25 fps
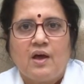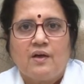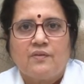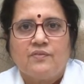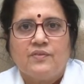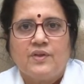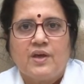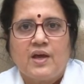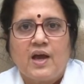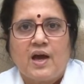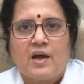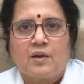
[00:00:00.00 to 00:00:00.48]

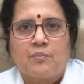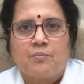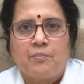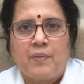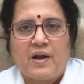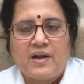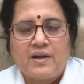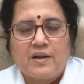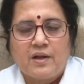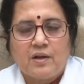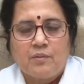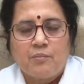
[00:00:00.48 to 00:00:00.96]
they are
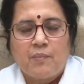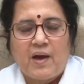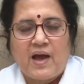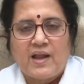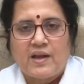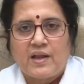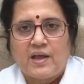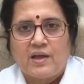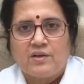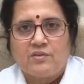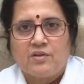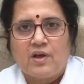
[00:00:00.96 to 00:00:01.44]
better
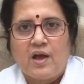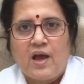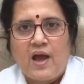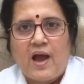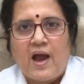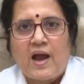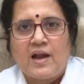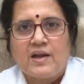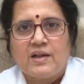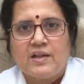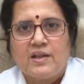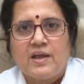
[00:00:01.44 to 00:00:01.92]
managed
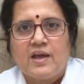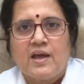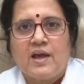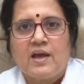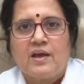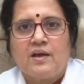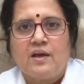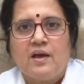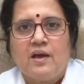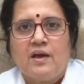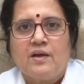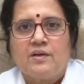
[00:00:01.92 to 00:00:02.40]
and the